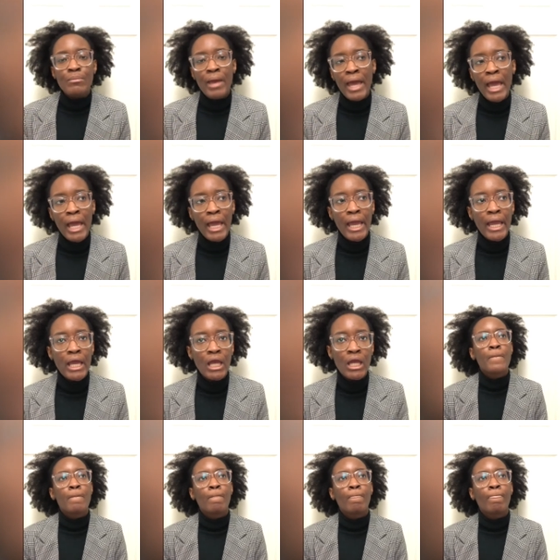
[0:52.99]

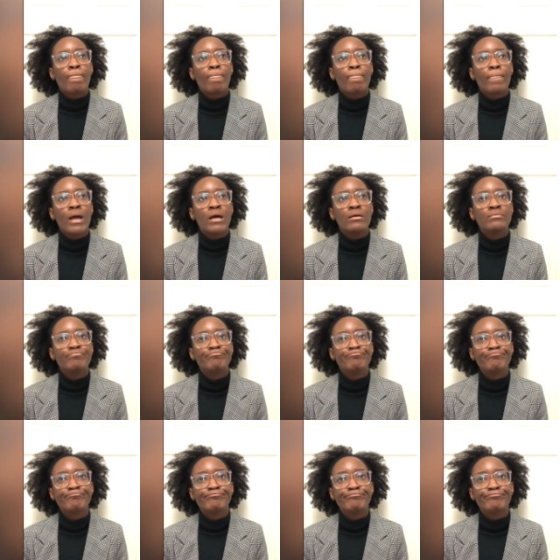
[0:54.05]
Mae,
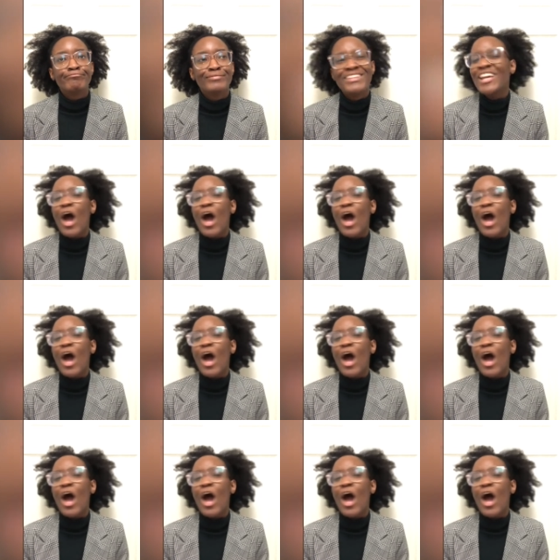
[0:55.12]
the